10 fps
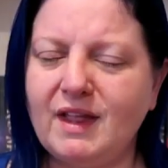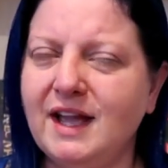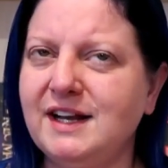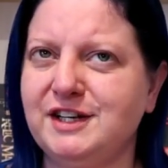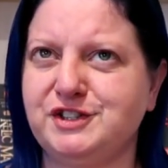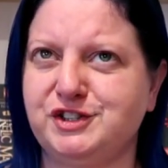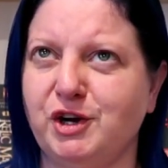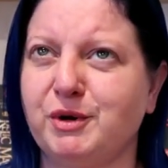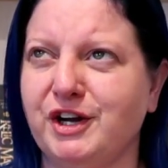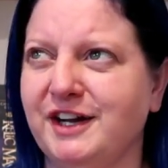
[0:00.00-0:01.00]
And it is
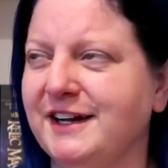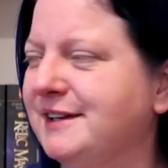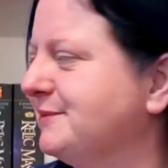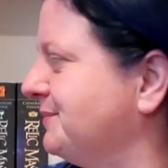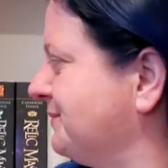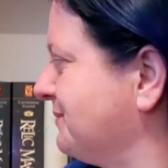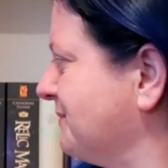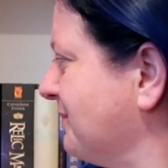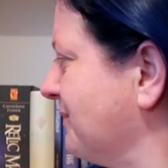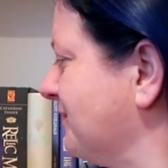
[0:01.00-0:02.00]
so
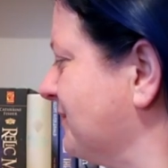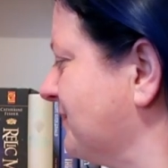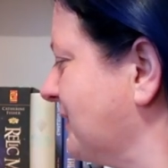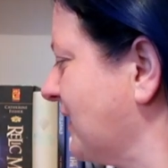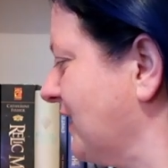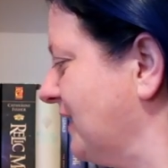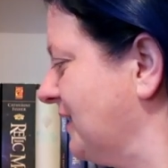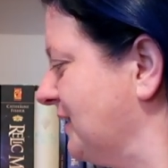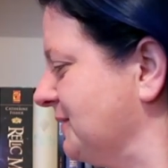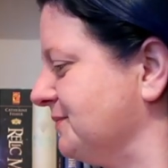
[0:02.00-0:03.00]
good.
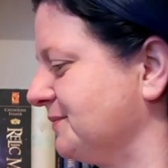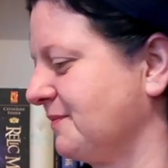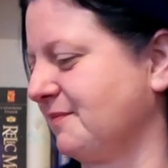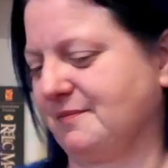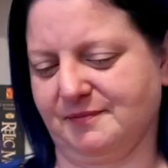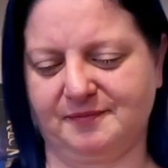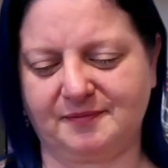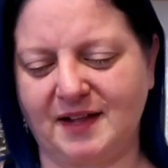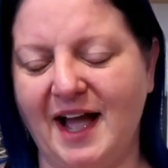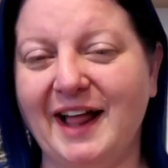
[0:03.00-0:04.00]

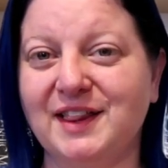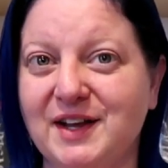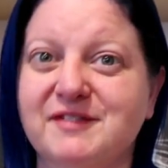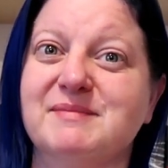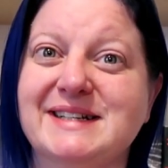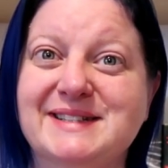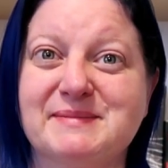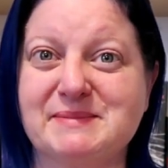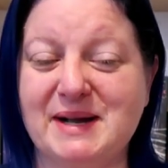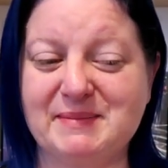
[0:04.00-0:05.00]
I love my
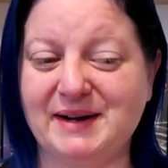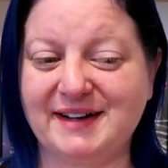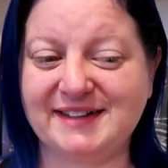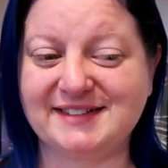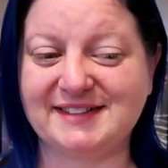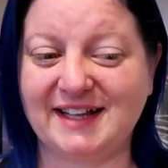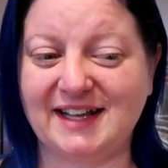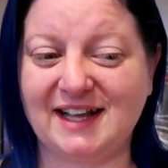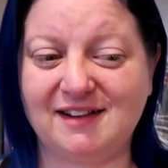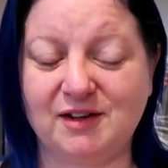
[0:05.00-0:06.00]
Sips by box.
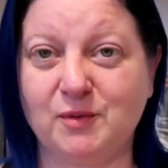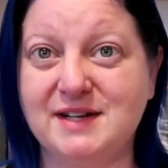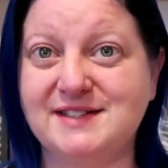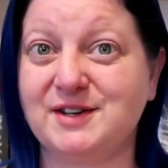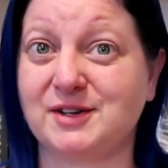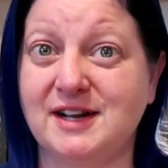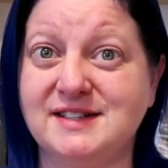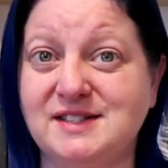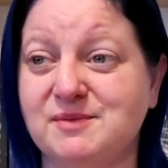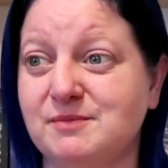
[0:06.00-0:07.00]
Like the ones that are
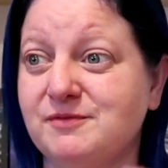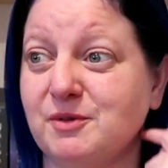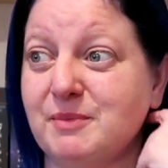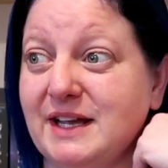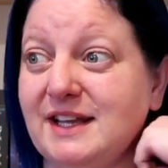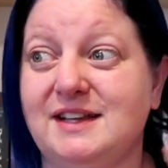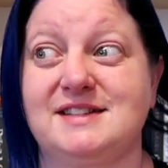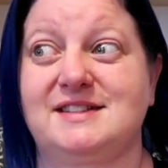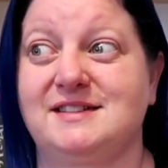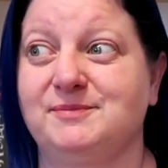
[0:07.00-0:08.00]
custom for me
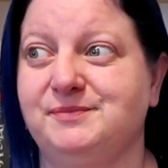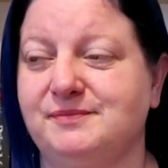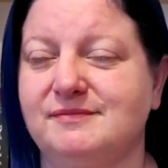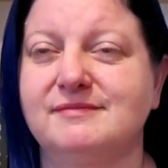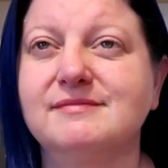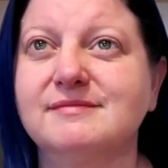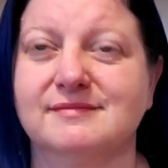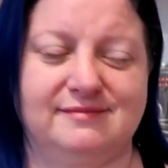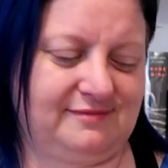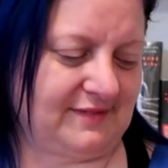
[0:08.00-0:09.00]
because,
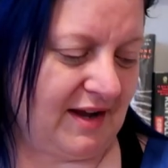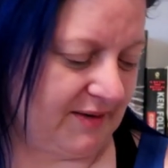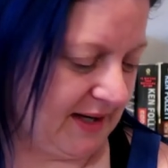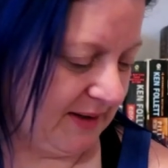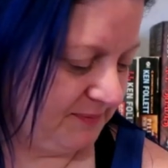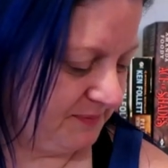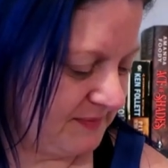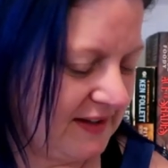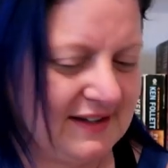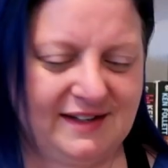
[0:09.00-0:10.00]
mmm, okay.
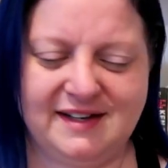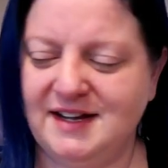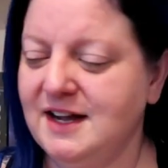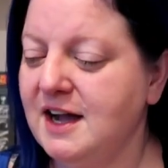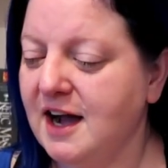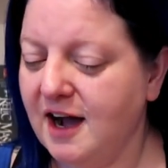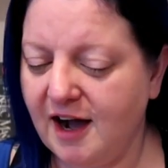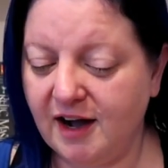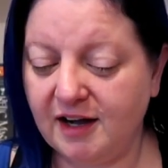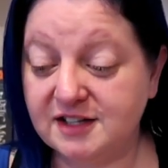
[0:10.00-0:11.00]

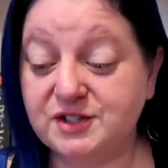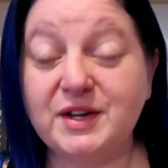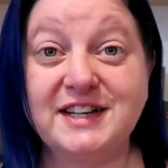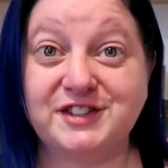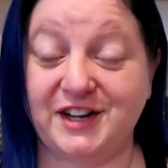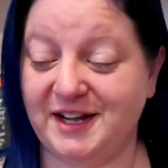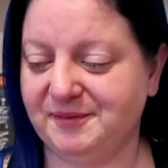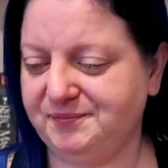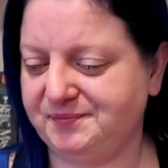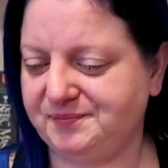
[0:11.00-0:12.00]
Uh, so yesterday,